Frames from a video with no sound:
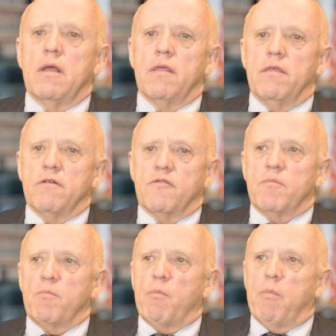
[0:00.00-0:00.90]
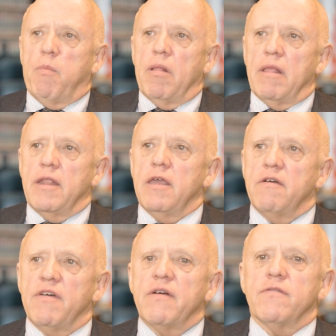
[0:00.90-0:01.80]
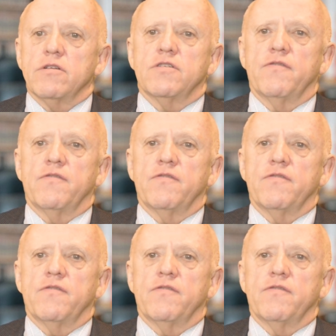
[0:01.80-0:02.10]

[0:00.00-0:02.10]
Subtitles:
There's plenty of efforts